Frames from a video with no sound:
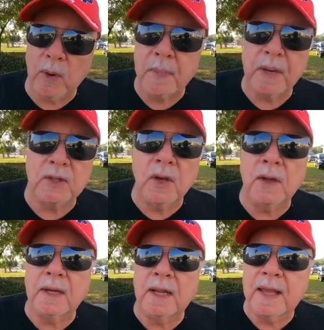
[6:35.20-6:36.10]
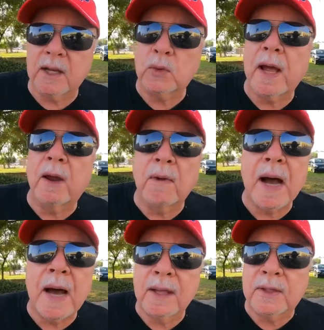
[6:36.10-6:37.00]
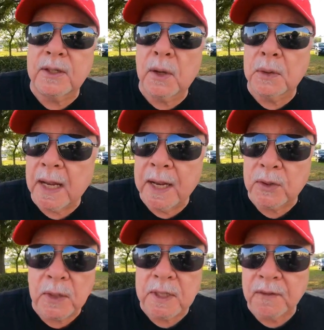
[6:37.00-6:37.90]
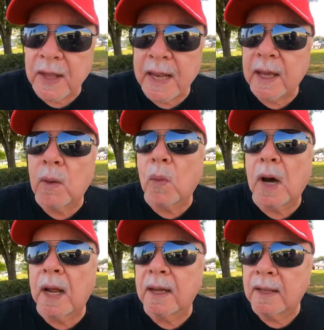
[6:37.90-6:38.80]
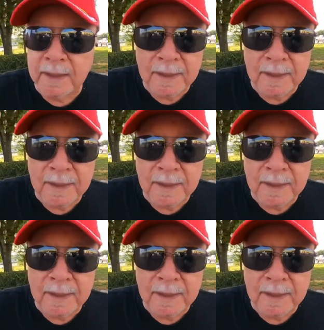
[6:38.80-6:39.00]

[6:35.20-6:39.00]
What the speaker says: weapon is all you need. That's why Iran is so dangerous. If they get one,